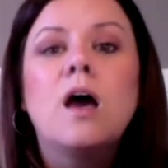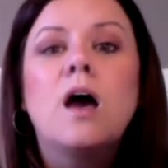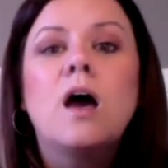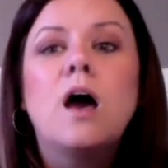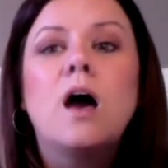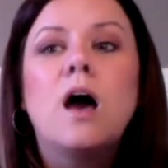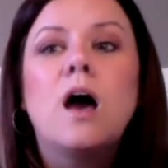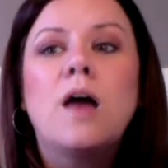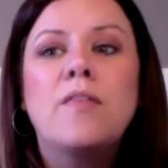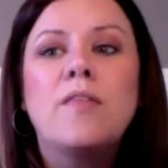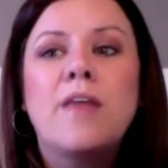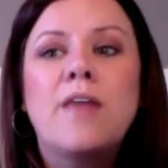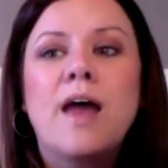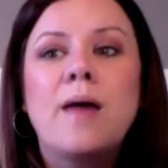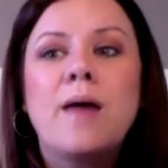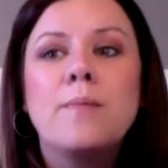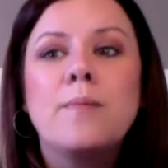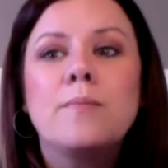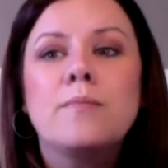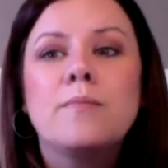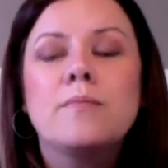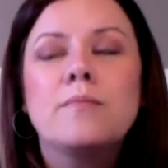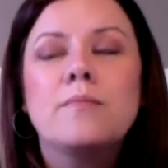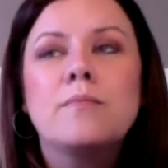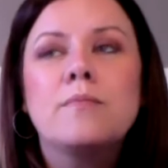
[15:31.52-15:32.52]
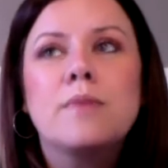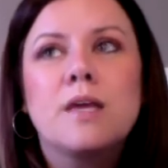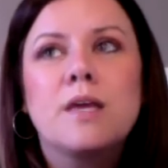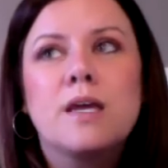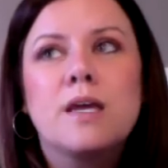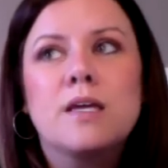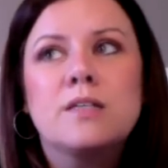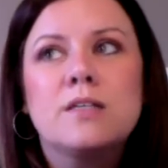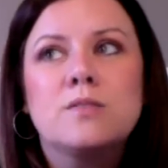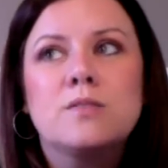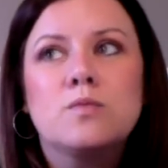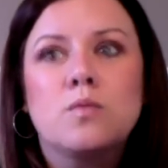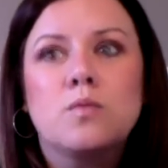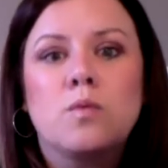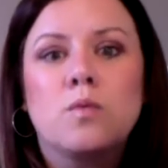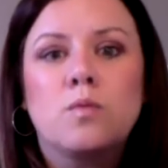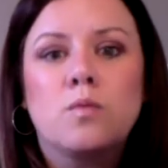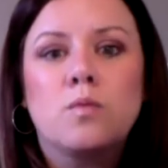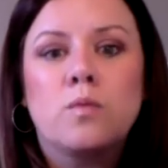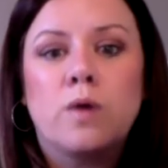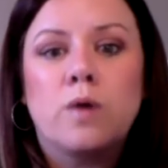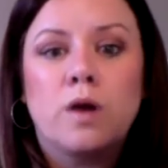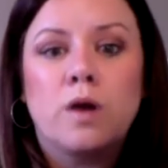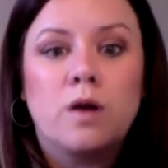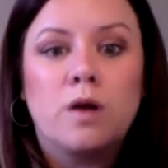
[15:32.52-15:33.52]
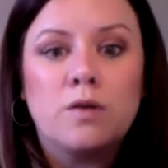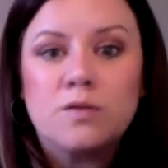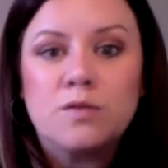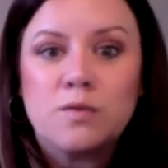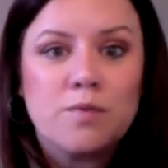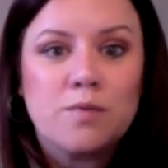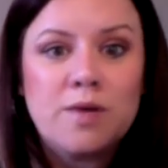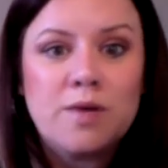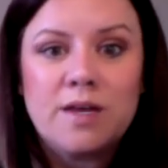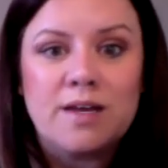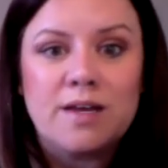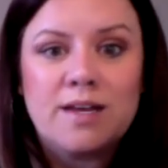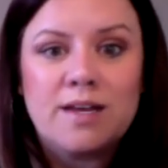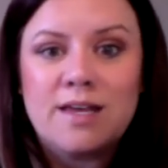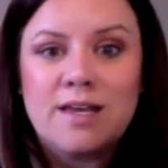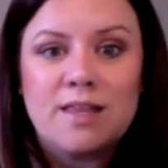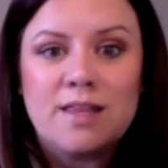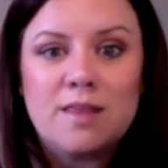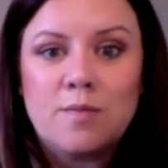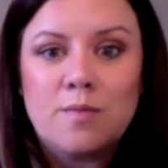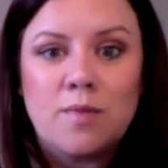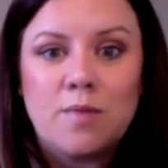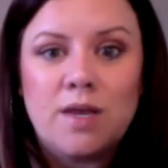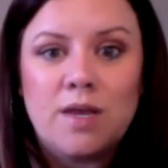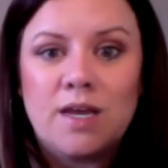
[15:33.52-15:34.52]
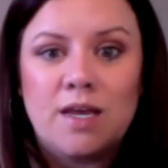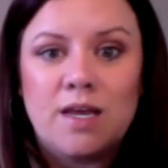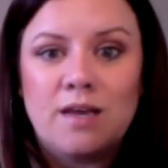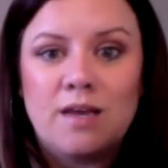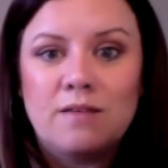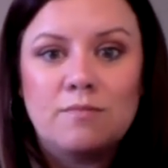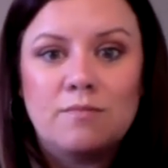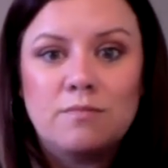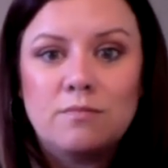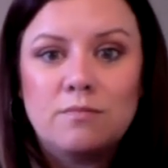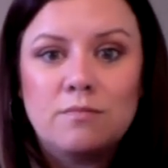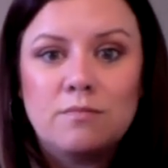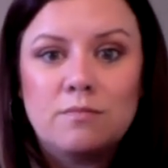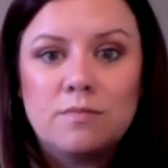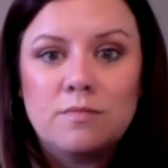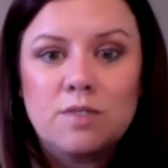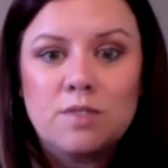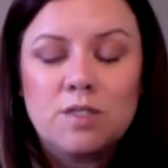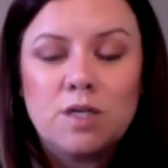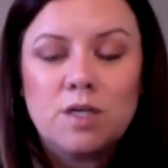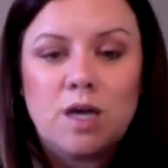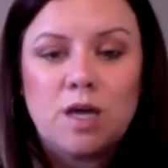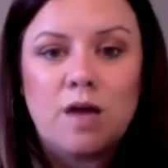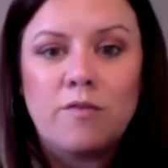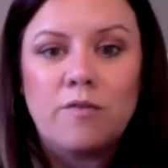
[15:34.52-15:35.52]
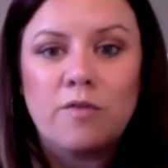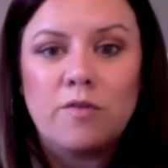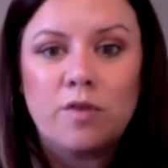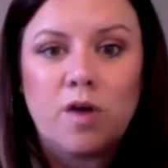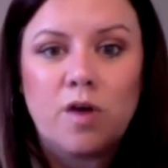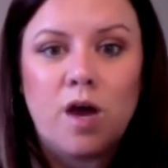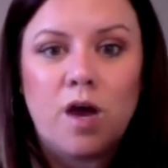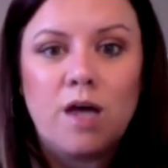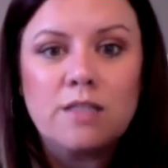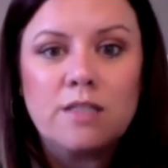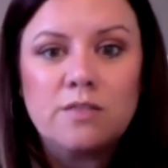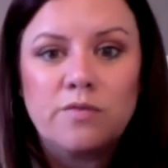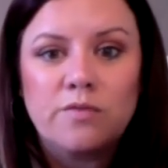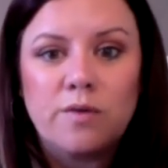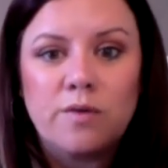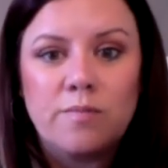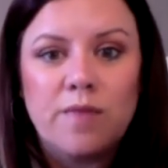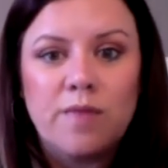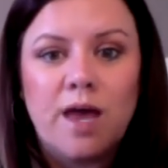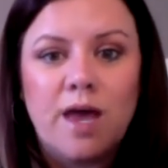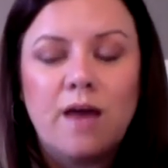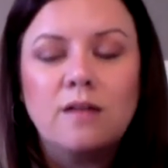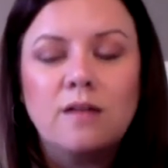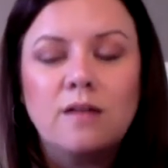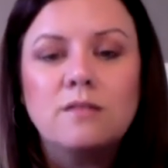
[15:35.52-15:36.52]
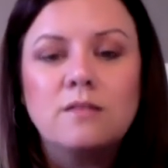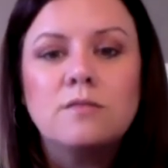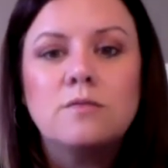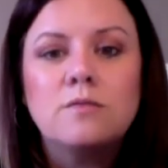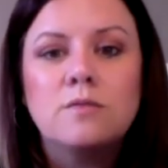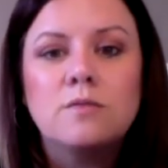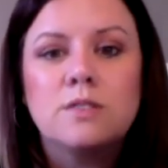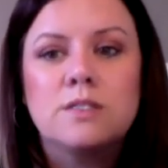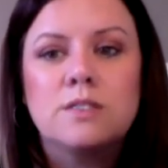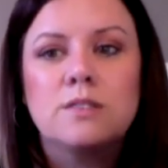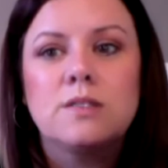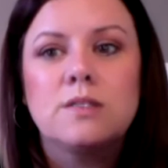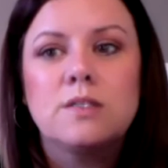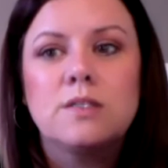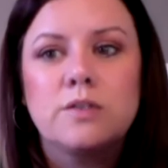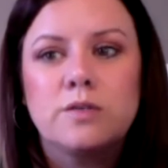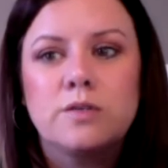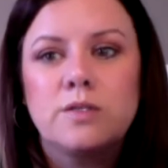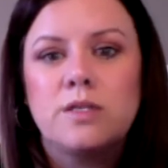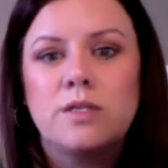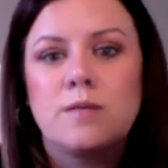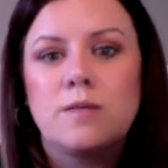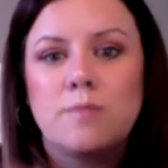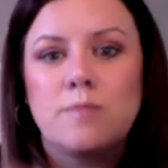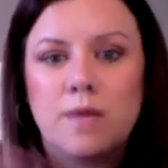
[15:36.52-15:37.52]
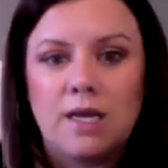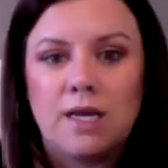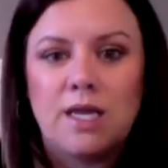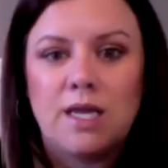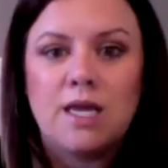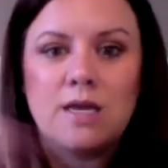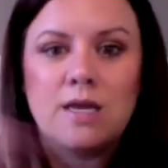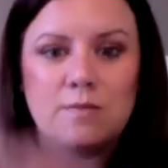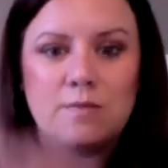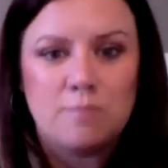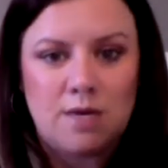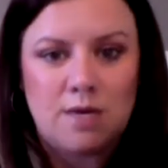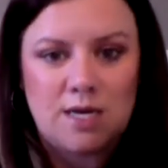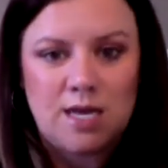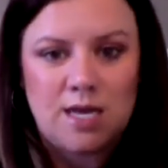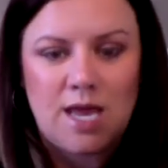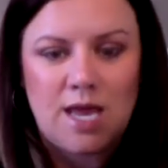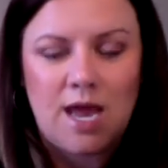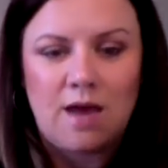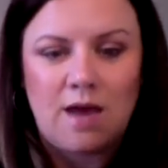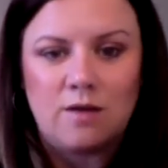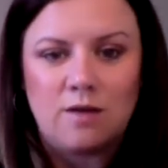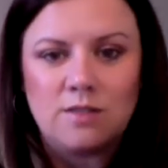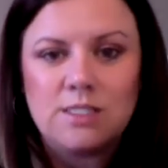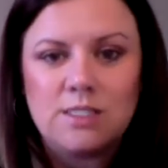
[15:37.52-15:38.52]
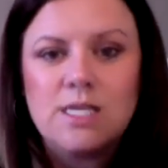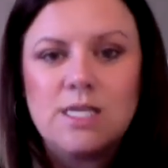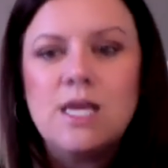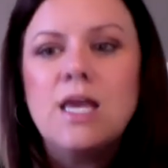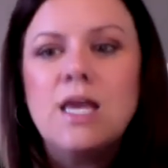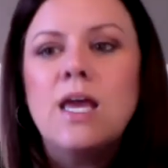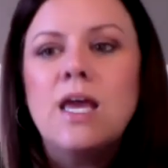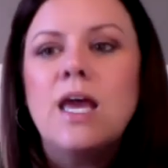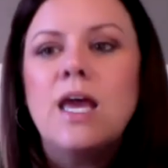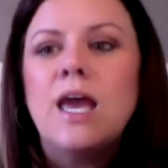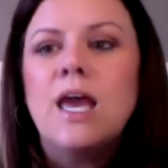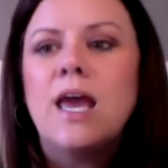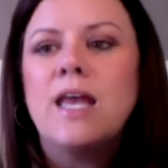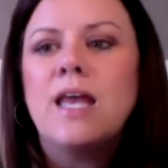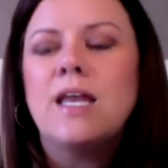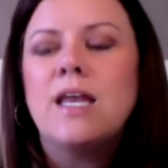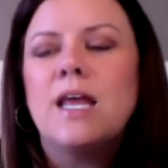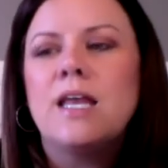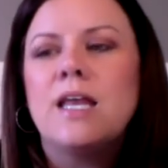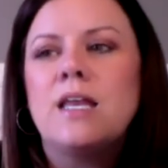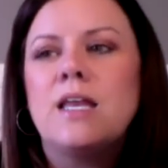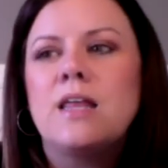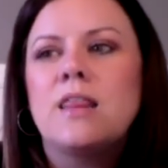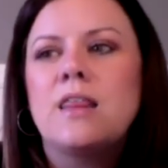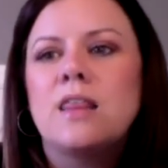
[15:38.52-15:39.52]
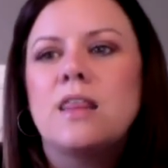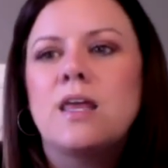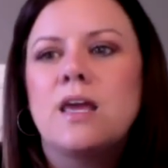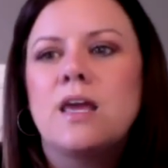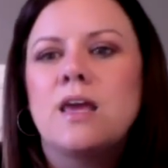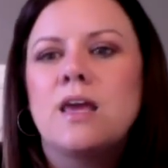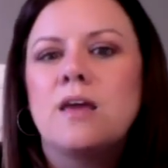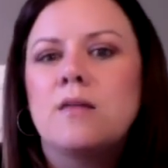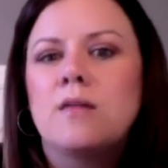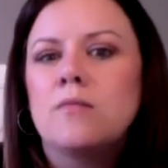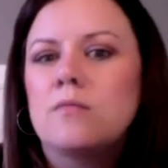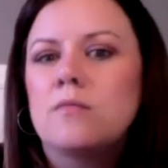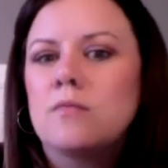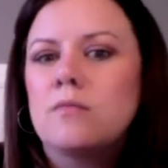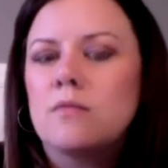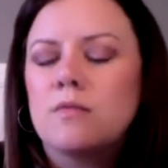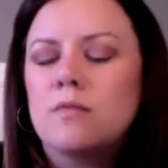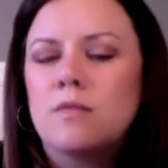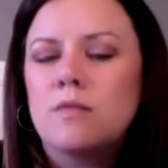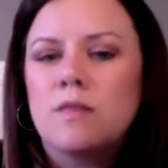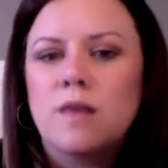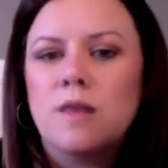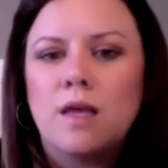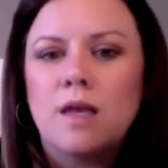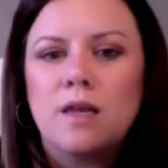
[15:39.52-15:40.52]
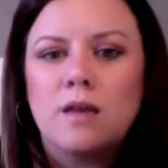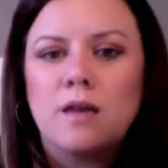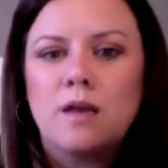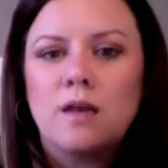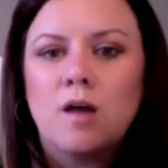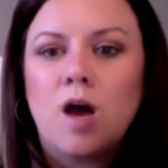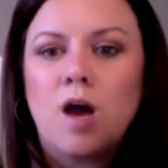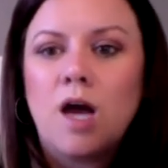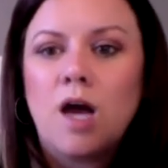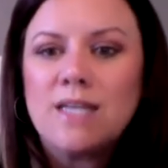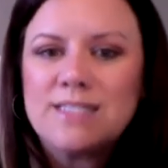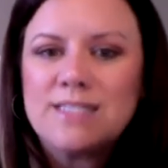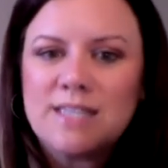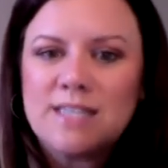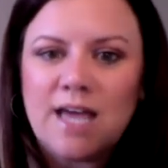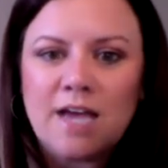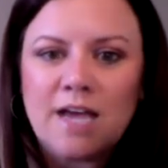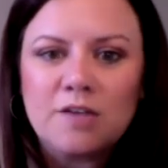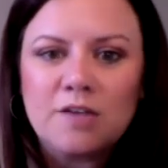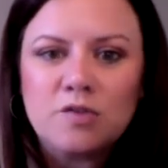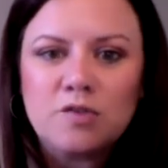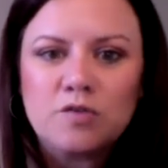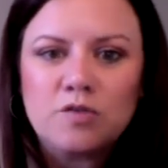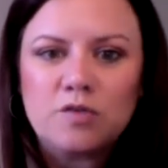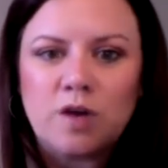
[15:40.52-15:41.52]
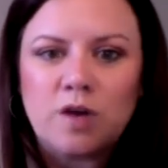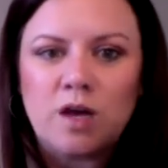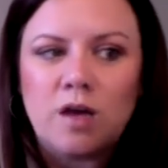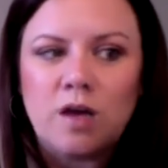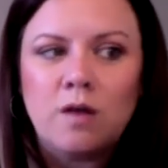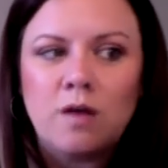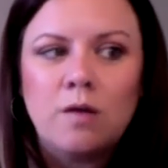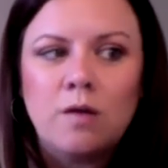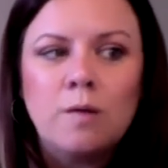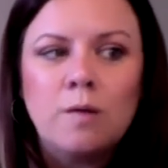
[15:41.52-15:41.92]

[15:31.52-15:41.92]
on that, because where else are we going to get the money to cover the cost from that? It's literally money in, money out. And anything that costs extra